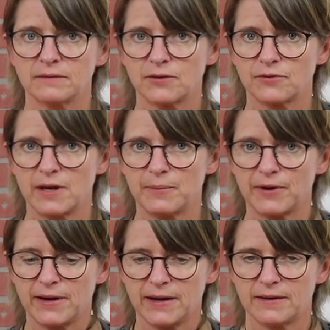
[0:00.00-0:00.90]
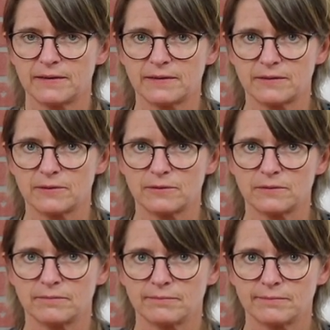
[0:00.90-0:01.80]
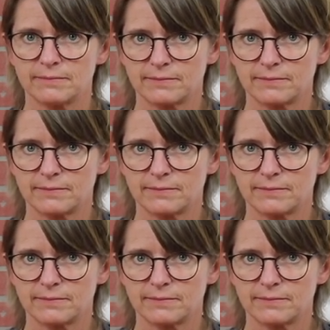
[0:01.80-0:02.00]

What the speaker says: streamer into